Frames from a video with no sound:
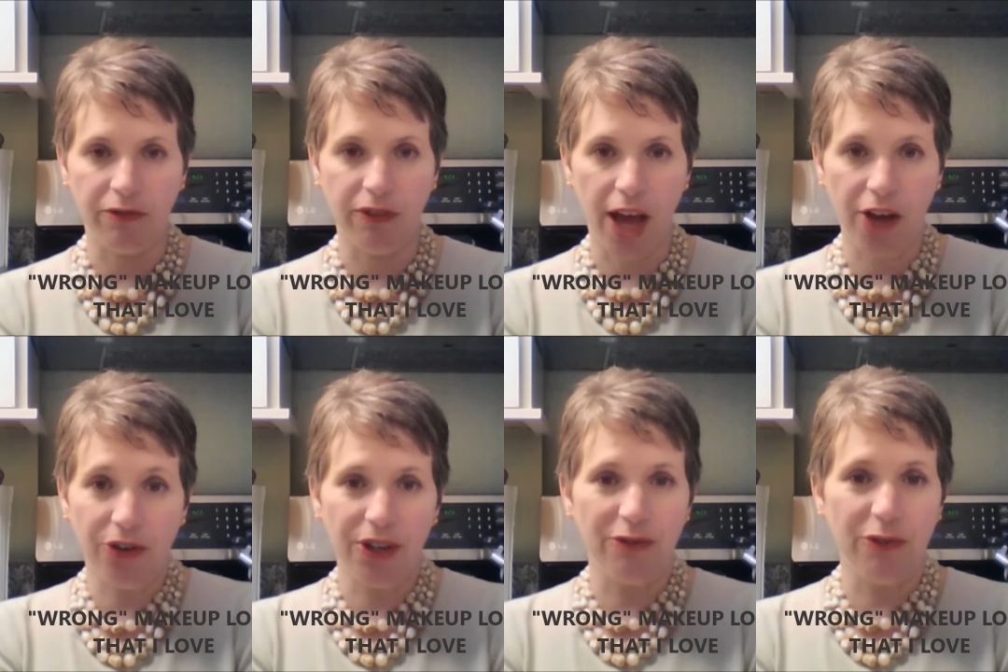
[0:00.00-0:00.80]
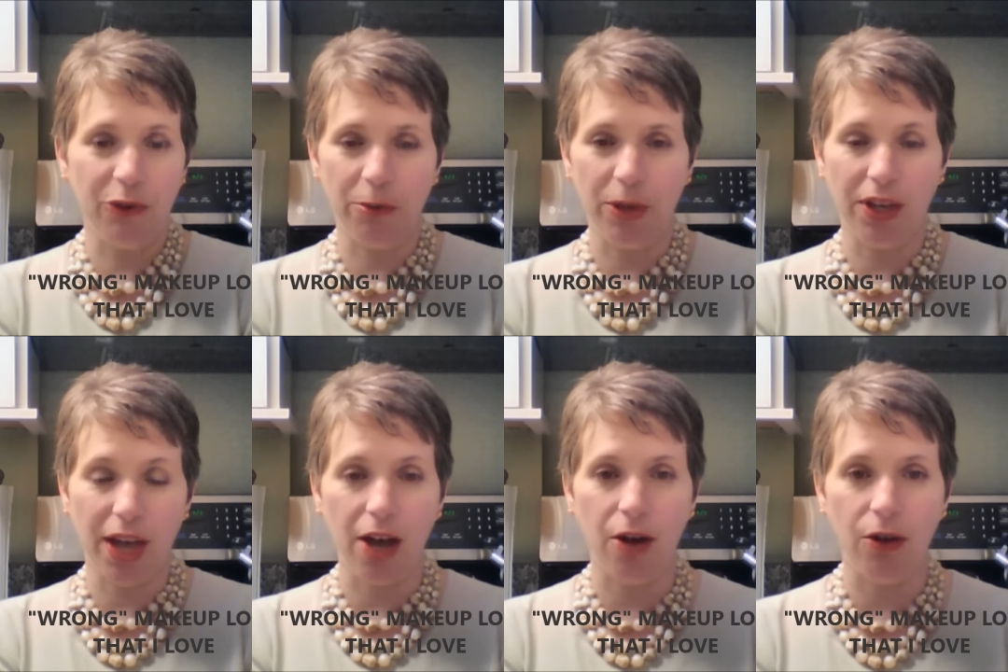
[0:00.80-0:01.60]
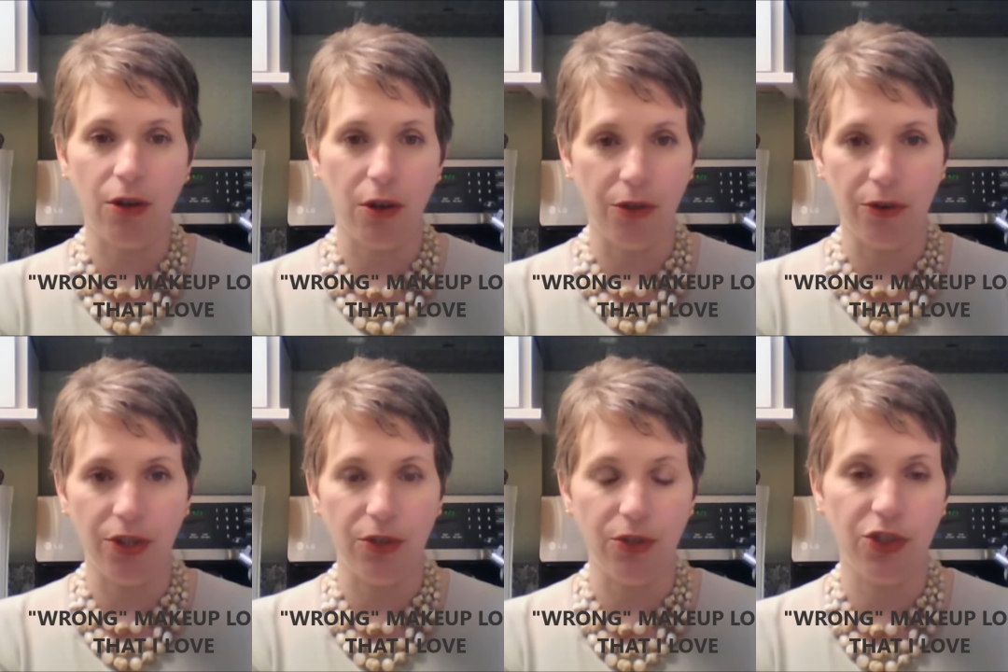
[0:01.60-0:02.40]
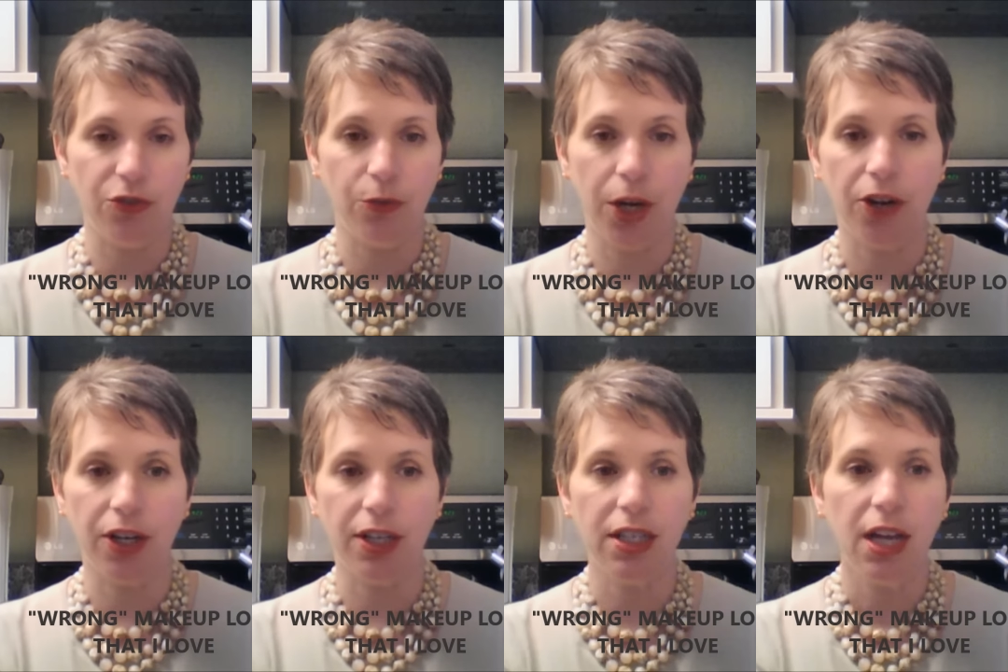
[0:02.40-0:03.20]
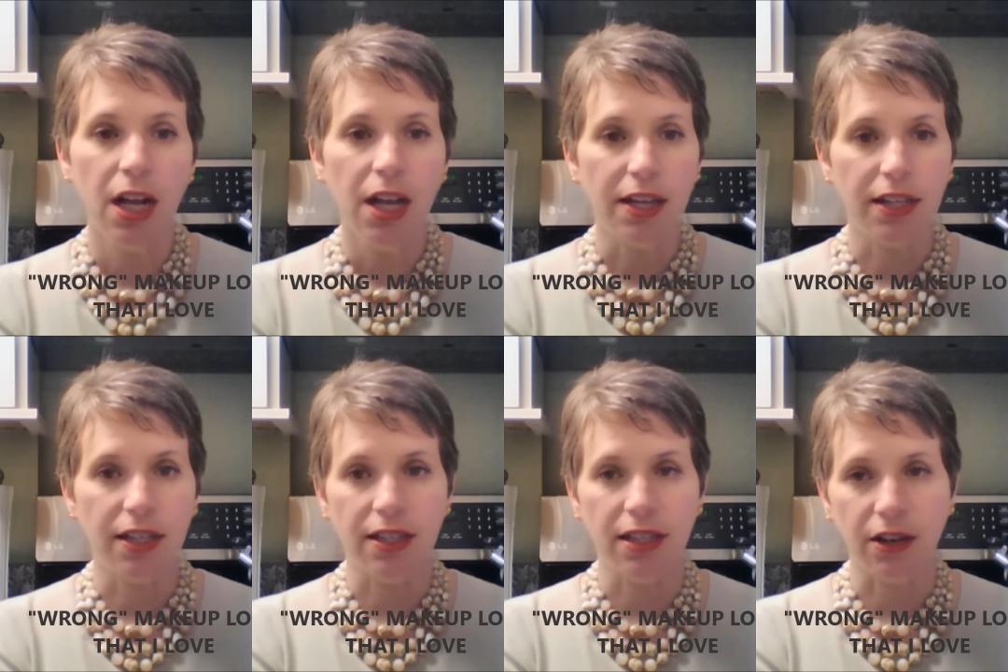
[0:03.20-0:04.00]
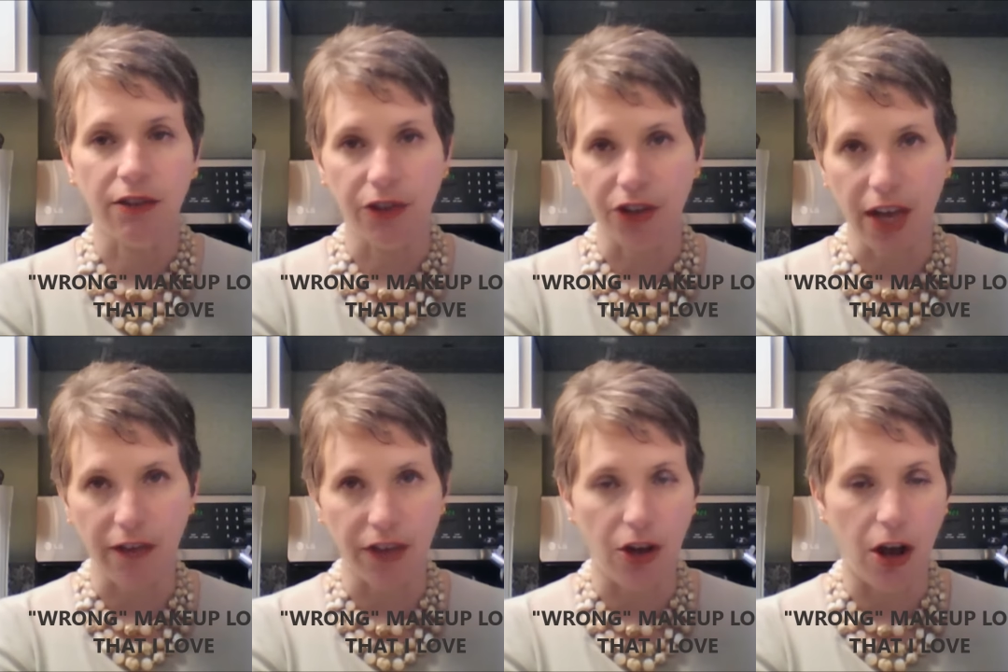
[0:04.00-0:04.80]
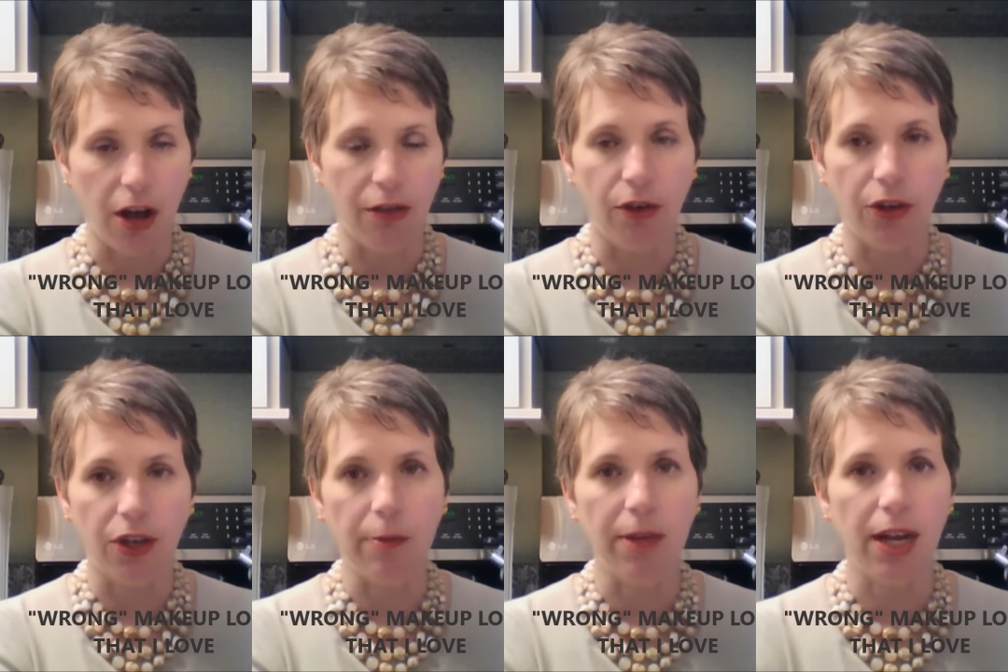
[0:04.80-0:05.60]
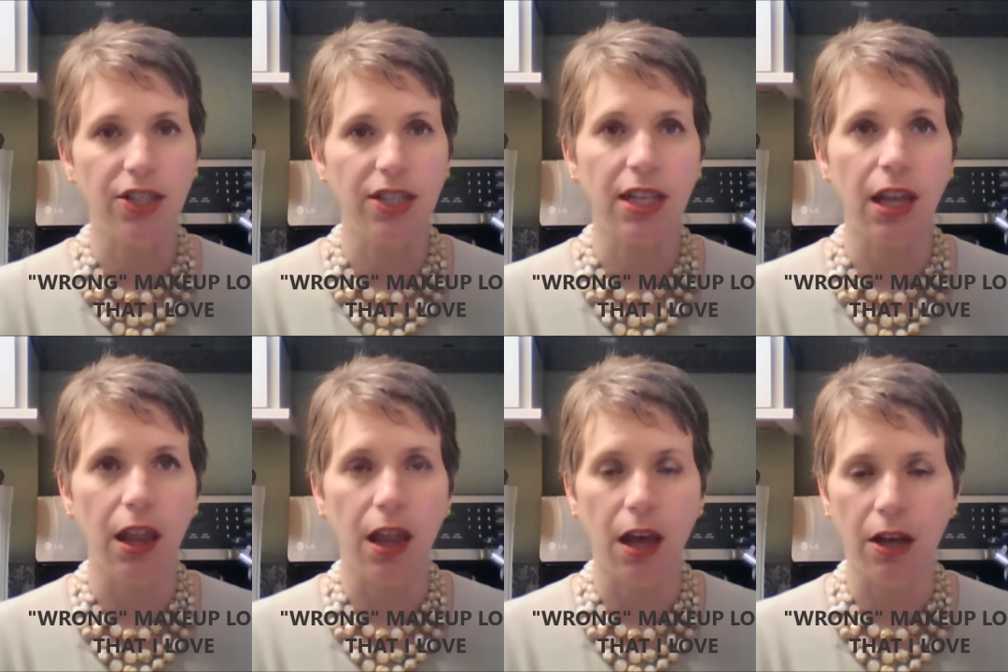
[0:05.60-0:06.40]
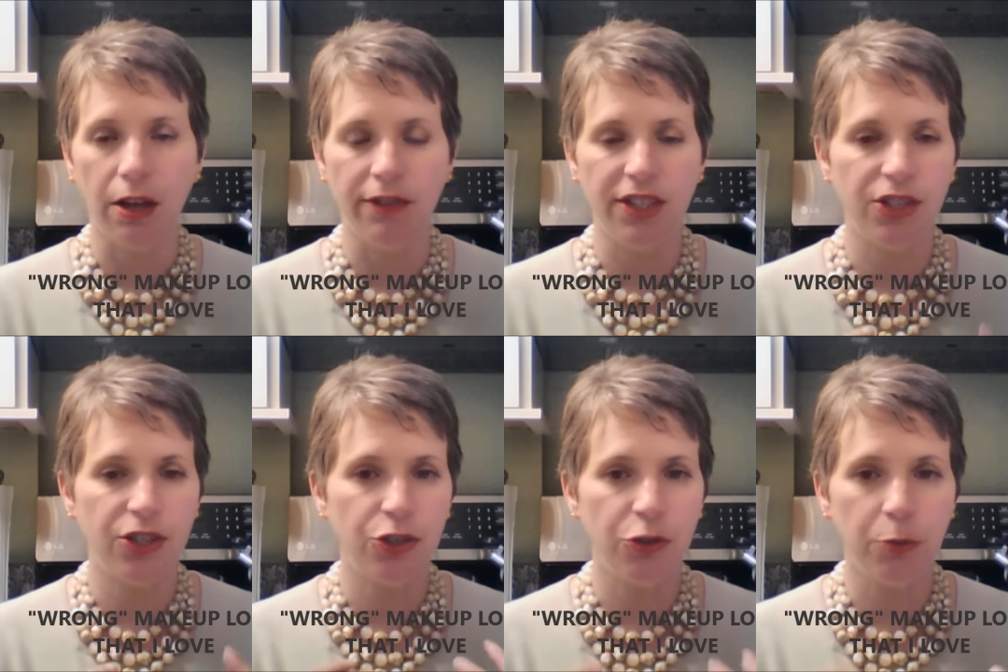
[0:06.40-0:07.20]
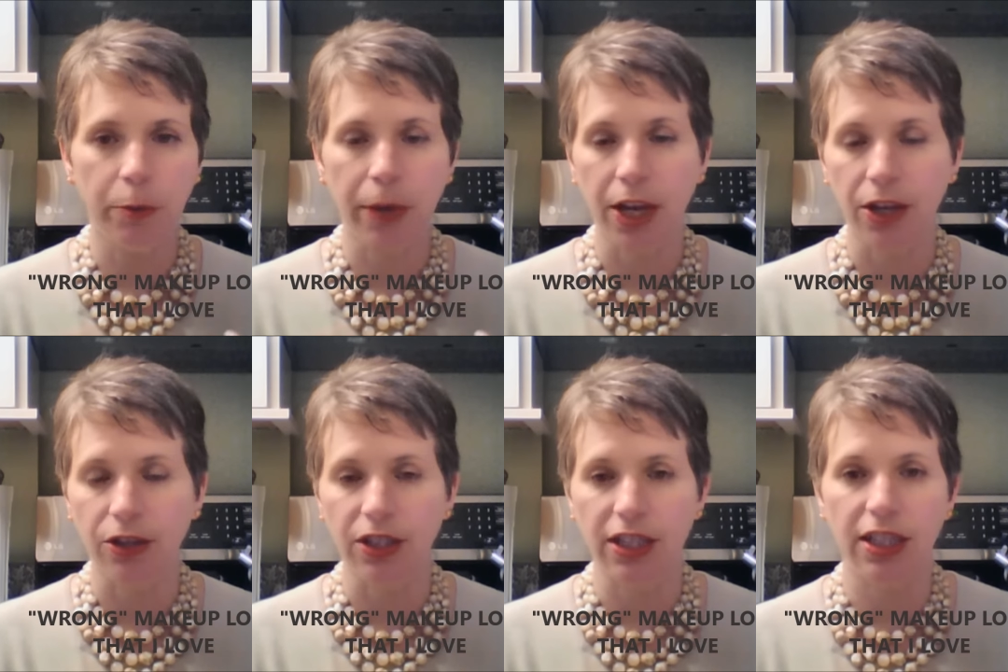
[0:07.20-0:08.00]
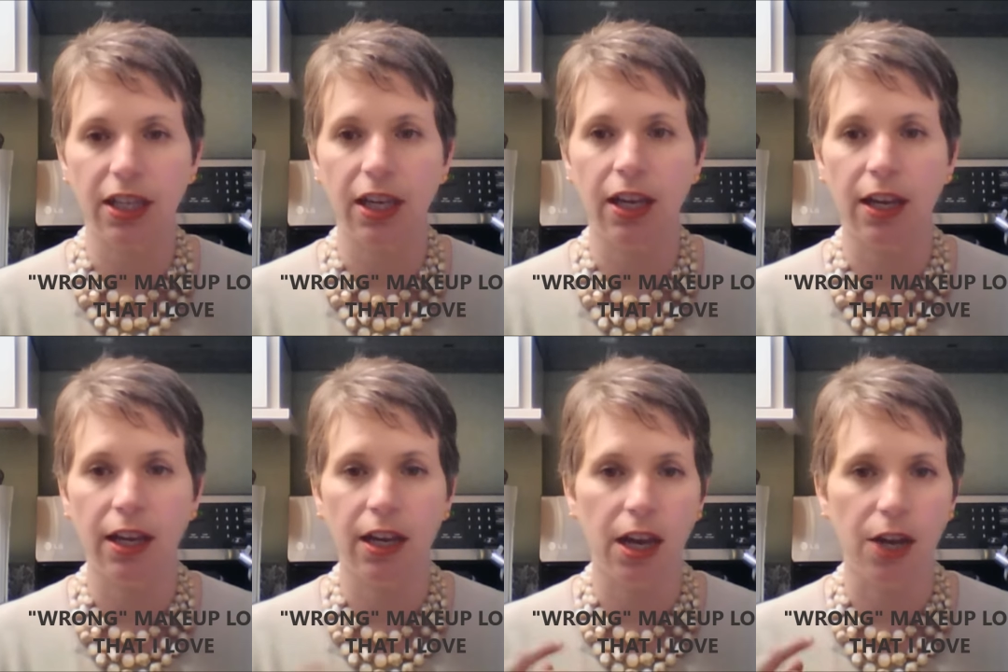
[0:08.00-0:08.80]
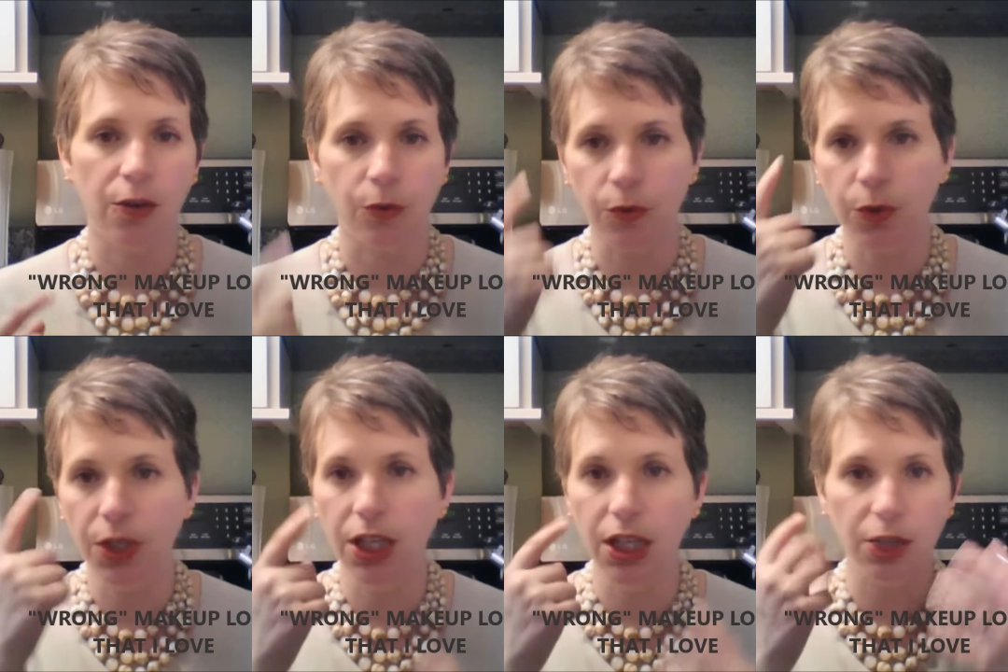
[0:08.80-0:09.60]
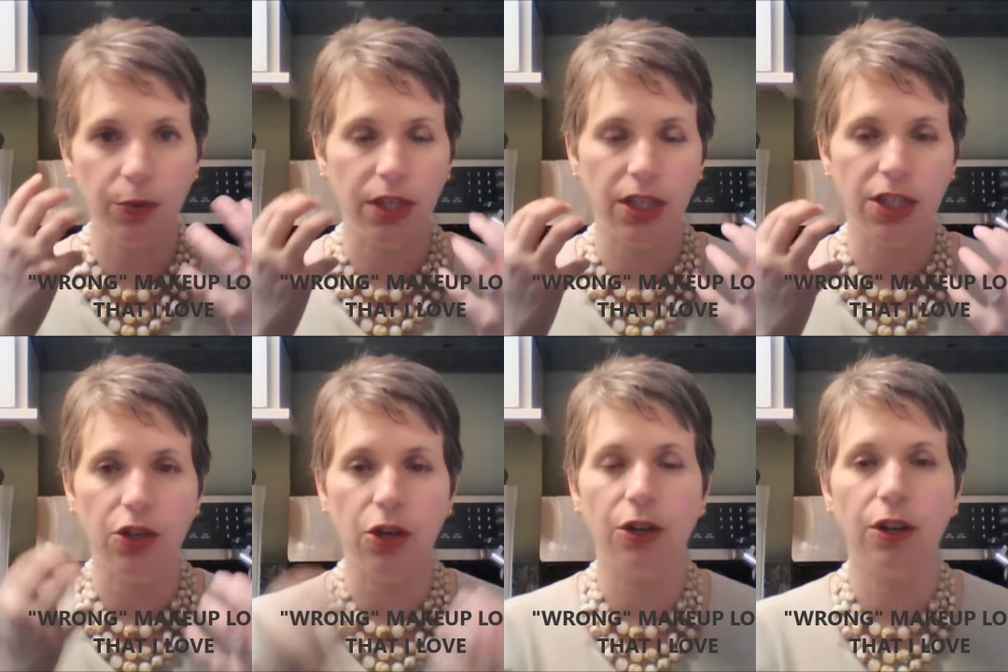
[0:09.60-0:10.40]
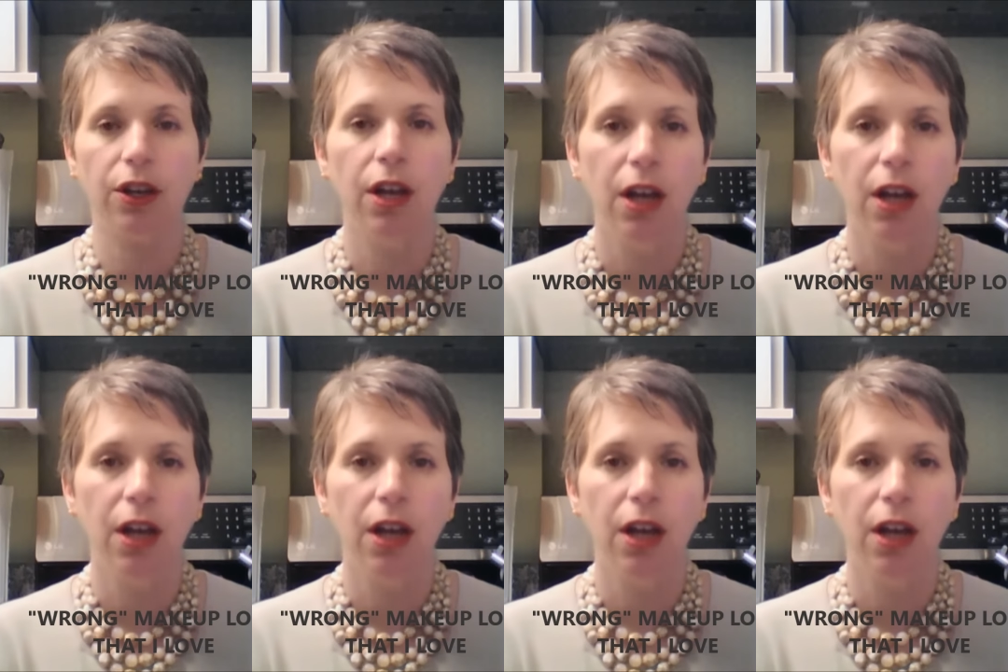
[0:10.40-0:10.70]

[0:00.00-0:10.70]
flattering for me now, although I used to wear it, is a very heavy goth look. I mean, I just love super pale skin and really, really dark,